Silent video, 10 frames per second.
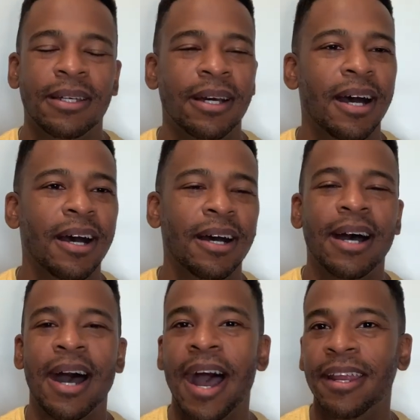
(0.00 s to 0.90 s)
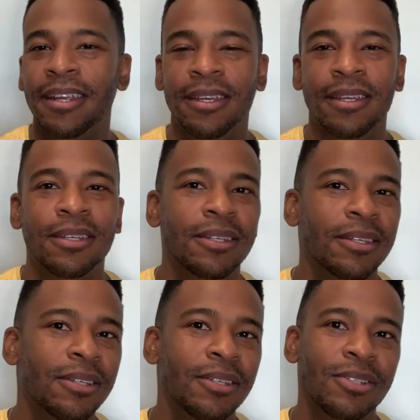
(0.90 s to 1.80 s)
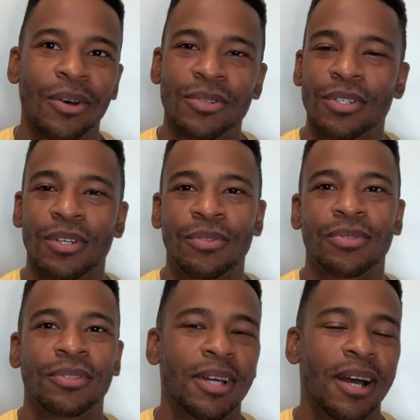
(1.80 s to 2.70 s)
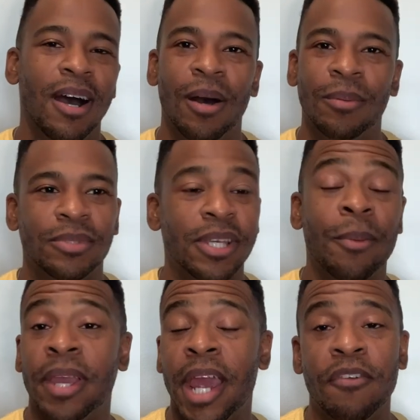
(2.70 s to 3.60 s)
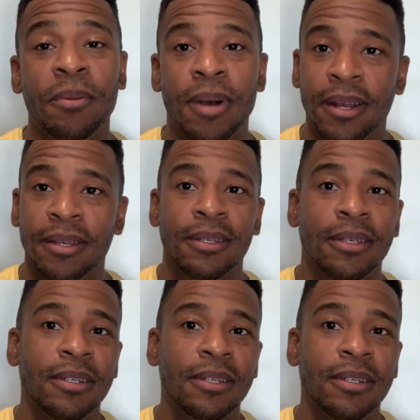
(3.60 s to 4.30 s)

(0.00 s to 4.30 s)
uh, Heidi, Joseph, um, I mean, everybody.